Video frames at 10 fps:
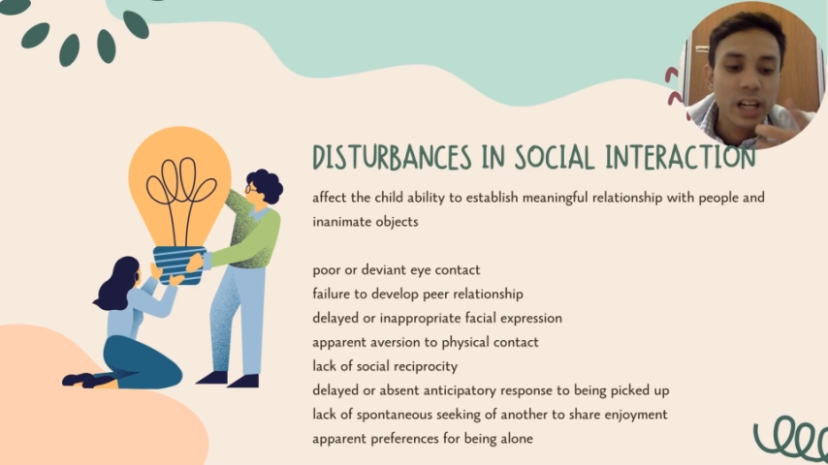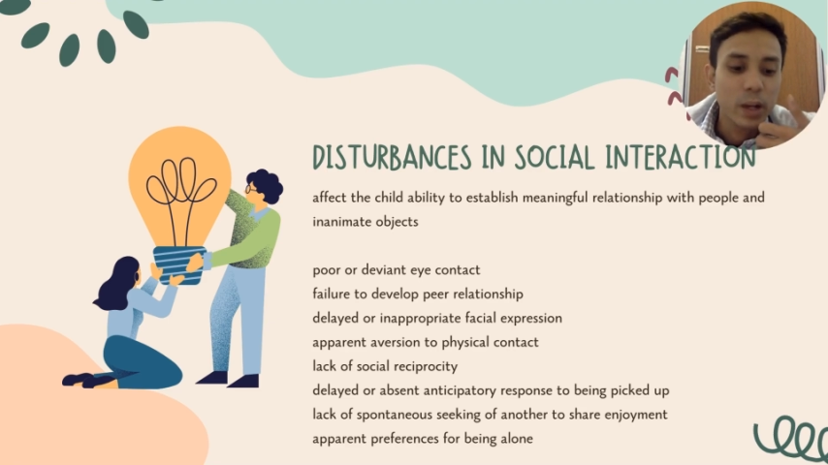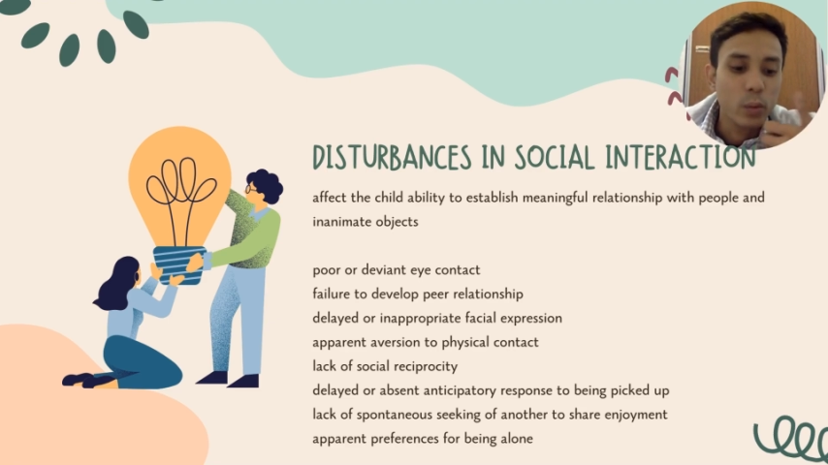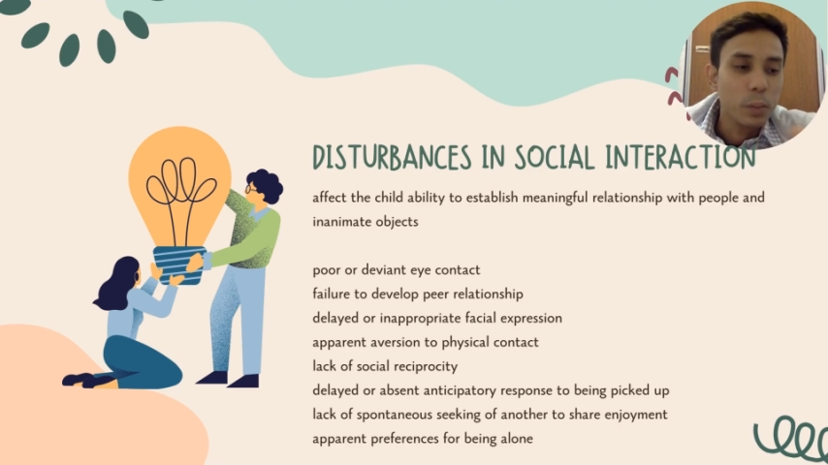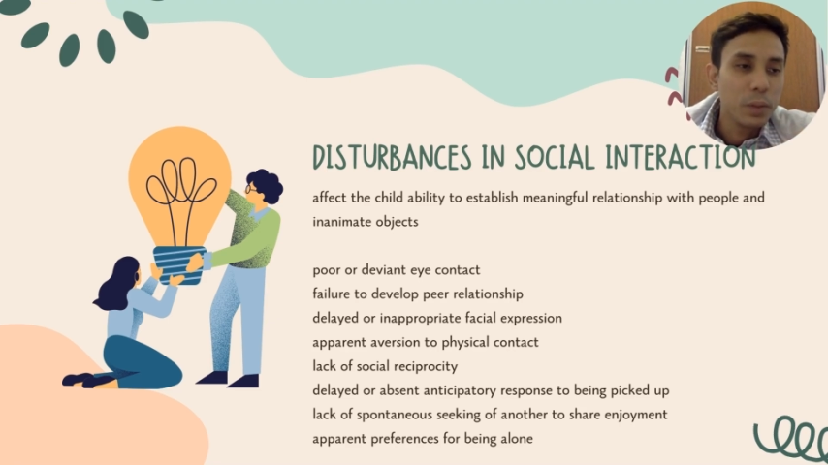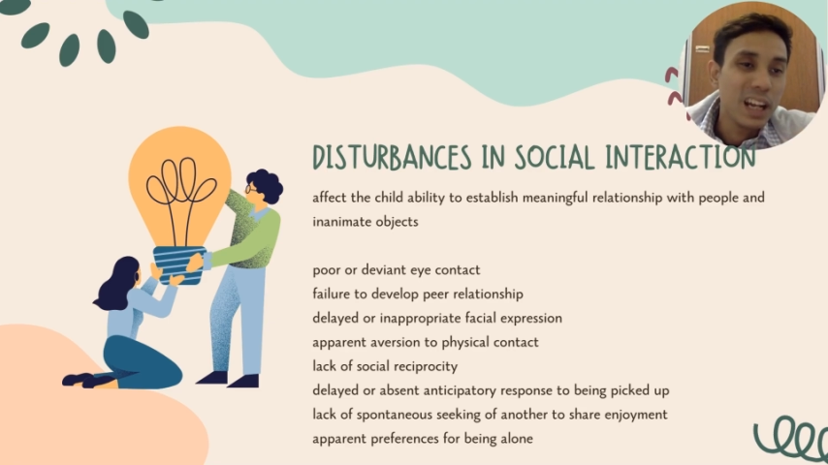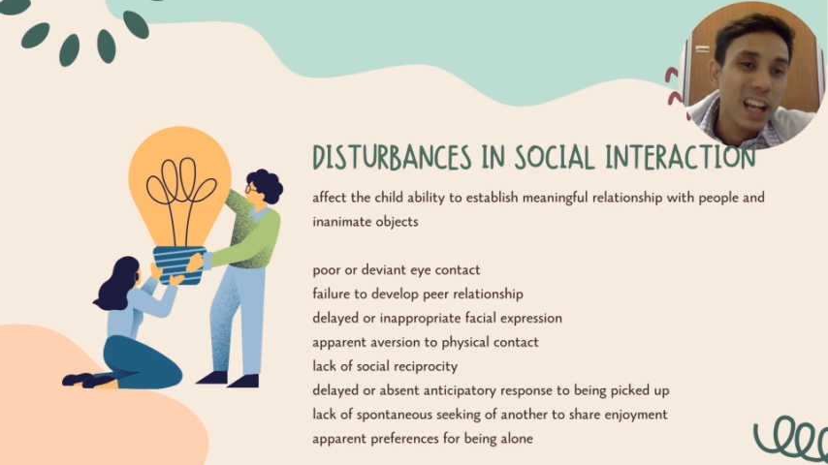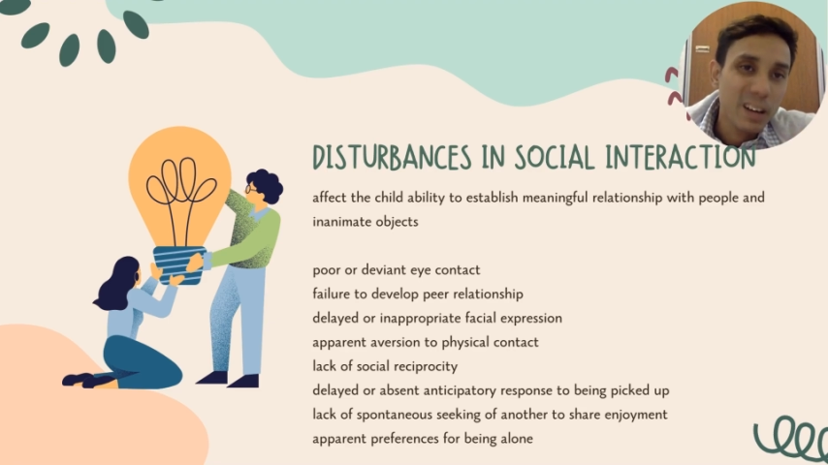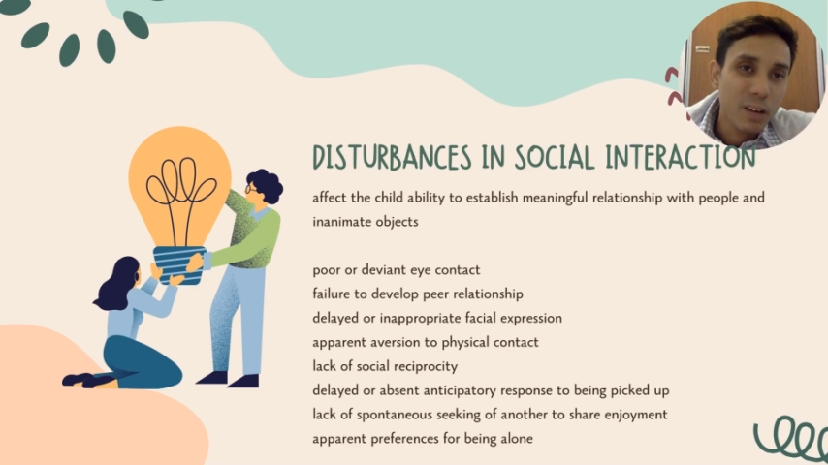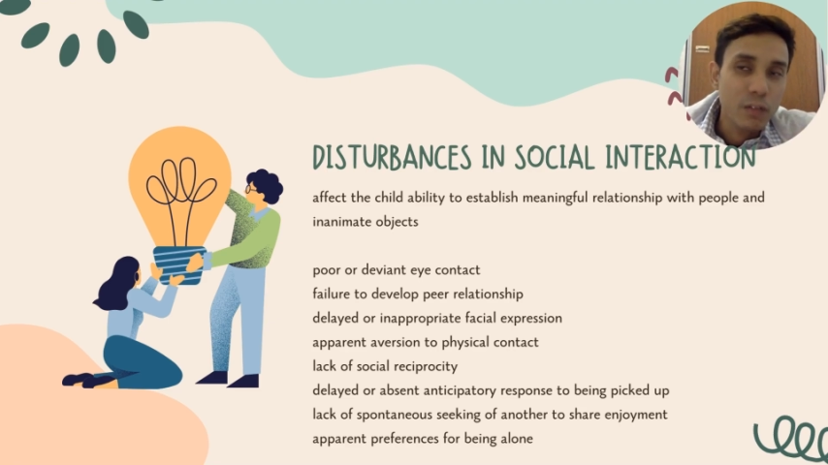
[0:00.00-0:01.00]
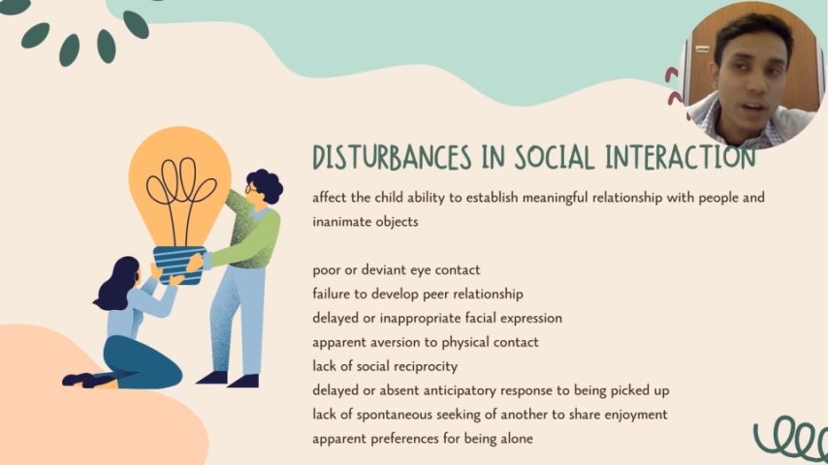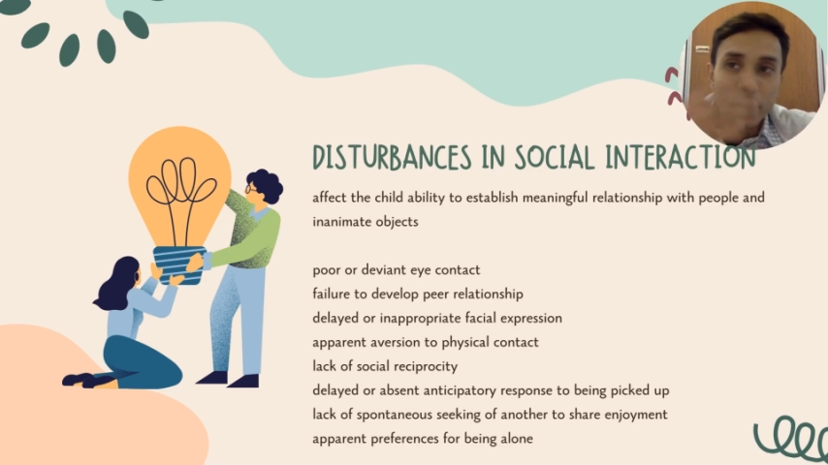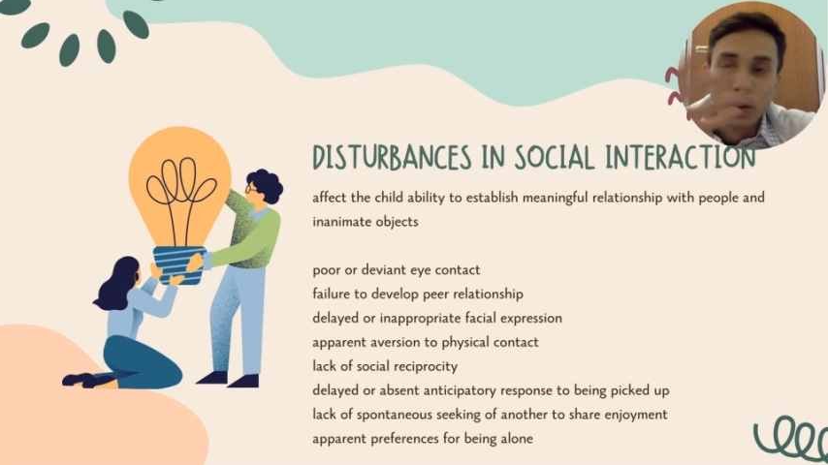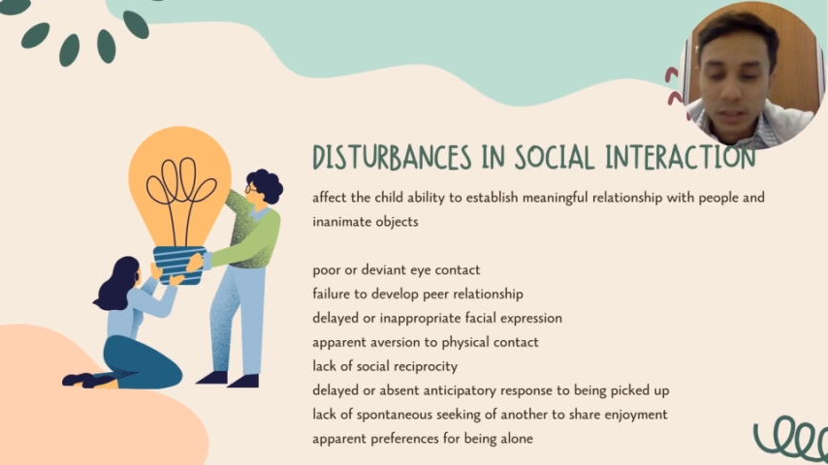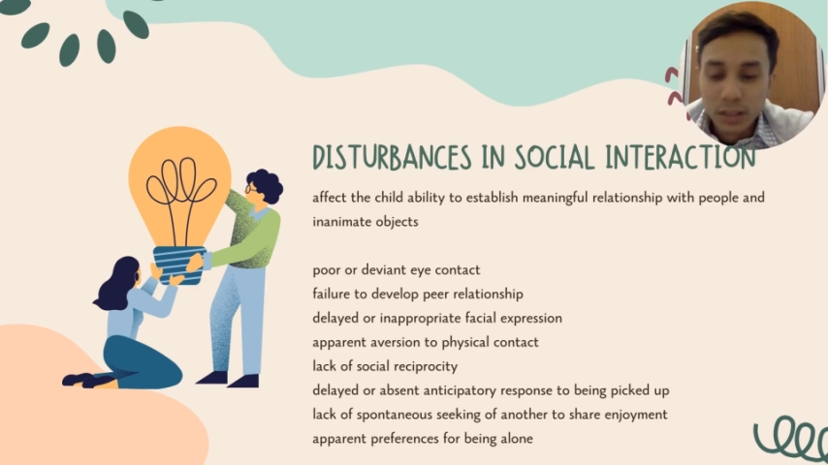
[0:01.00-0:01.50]
there will be lack of
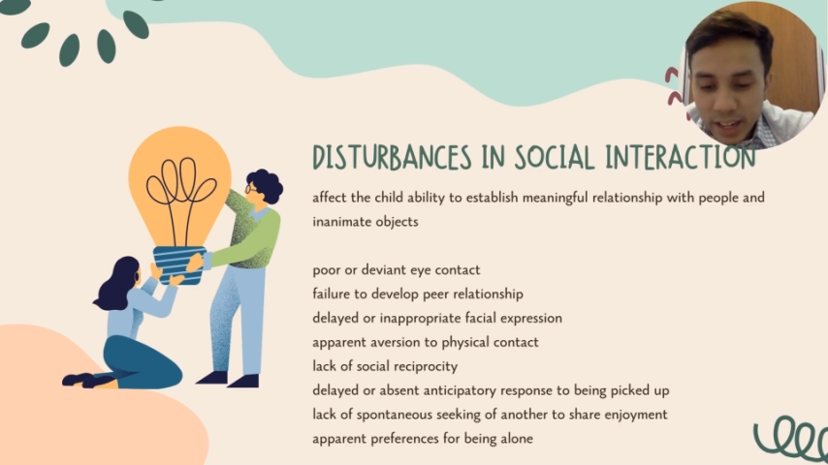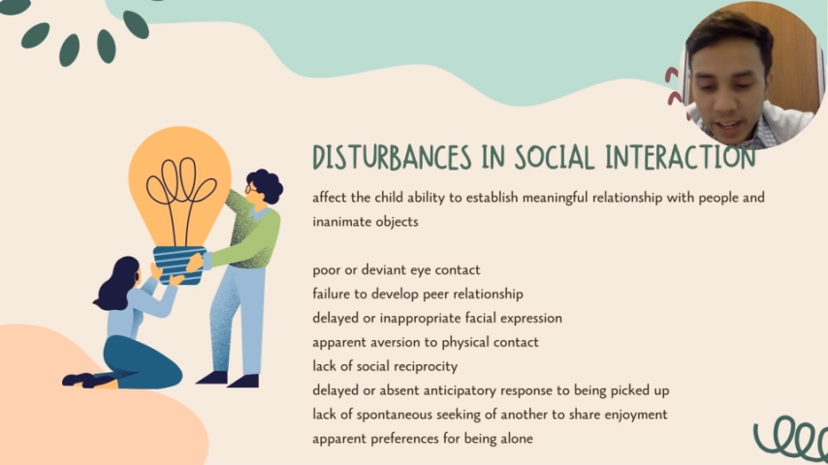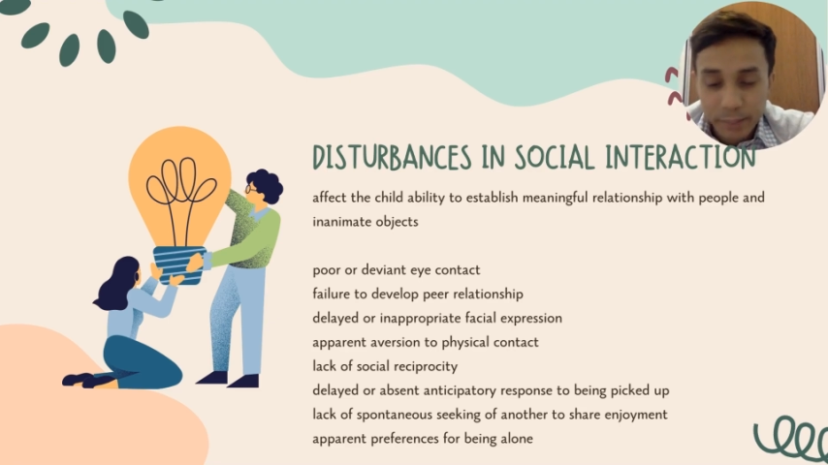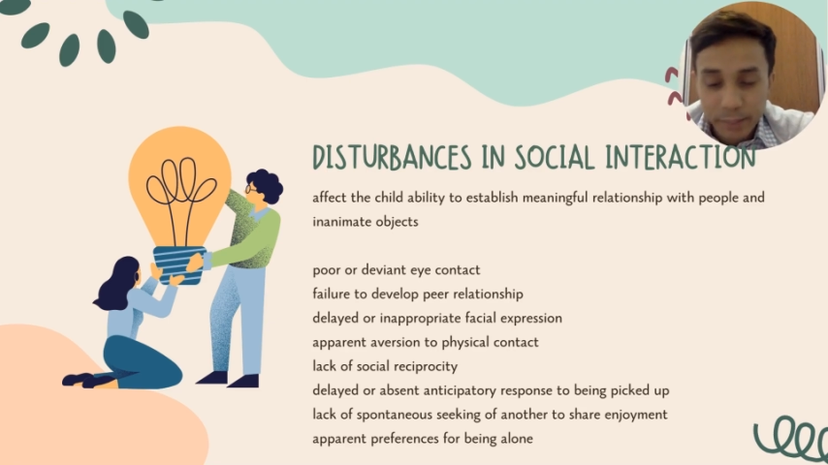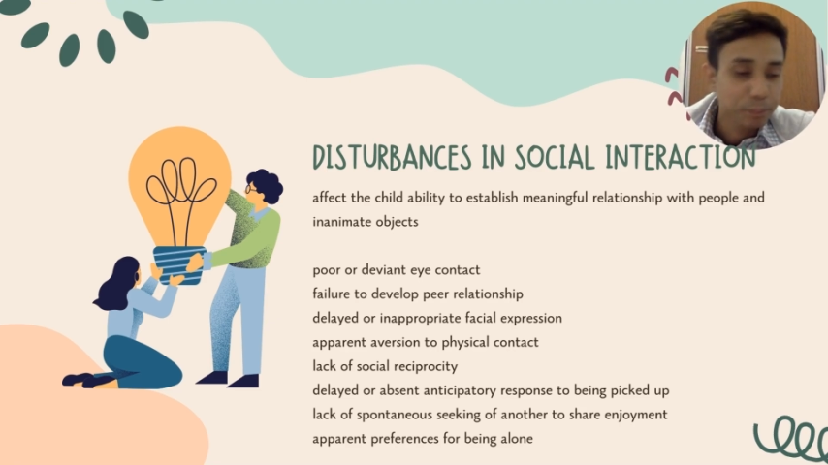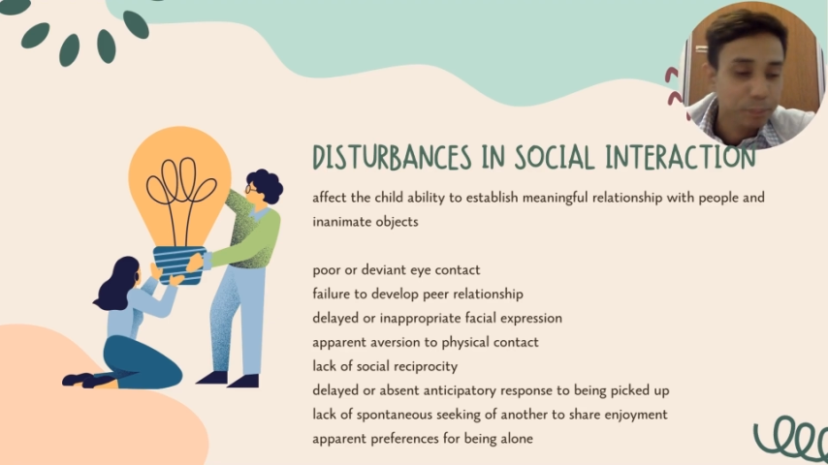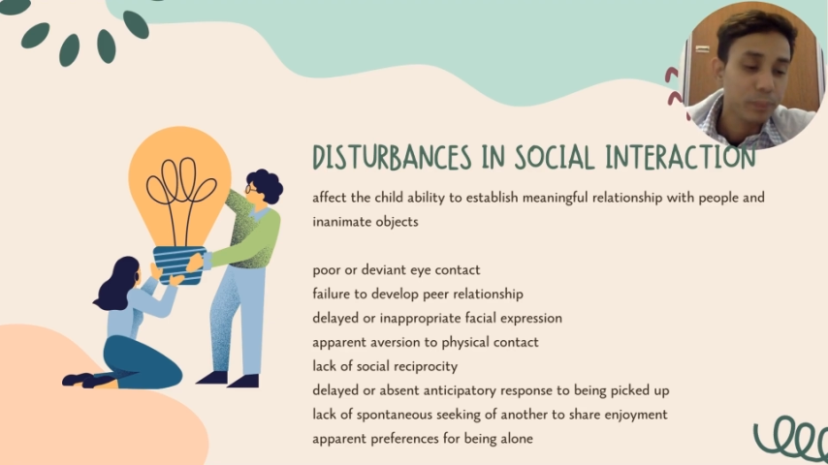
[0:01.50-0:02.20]
eye contact,